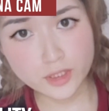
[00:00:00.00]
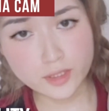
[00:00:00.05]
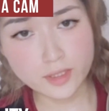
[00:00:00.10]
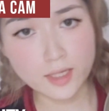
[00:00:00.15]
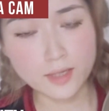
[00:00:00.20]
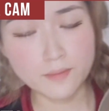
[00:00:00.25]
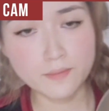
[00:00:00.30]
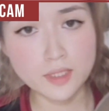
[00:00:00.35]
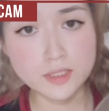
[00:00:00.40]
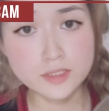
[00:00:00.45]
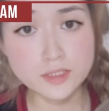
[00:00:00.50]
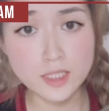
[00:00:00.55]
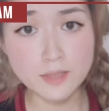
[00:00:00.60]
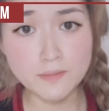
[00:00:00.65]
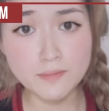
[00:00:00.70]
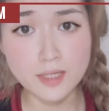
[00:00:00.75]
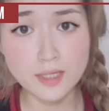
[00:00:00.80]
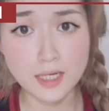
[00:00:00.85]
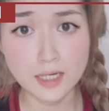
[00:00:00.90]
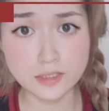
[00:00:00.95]
I'm
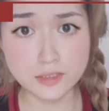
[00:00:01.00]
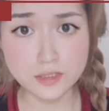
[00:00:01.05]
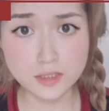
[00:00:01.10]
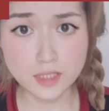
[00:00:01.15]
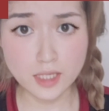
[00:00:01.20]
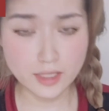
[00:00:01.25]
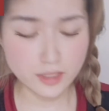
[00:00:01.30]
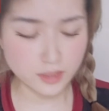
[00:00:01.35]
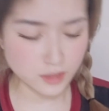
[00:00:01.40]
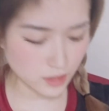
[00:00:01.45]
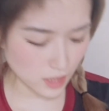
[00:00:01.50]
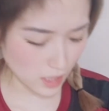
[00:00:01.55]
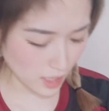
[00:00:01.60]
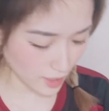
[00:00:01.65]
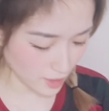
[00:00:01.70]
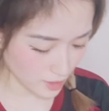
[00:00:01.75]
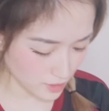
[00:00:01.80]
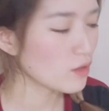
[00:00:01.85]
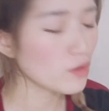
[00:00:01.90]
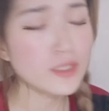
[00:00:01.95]
macam lasai sia.
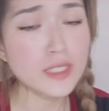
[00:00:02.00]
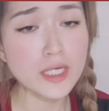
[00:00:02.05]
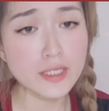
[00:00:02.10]
Okay,